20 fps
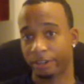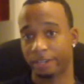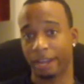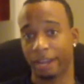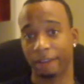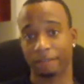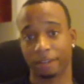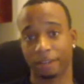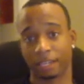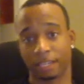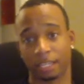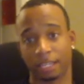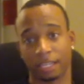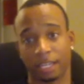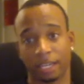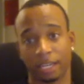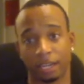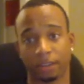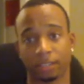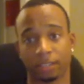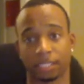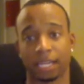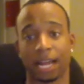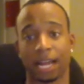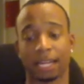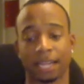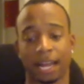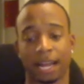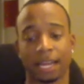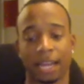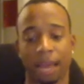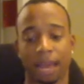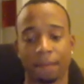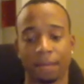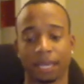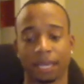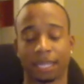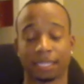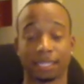Definitely linear. It's not dynamic.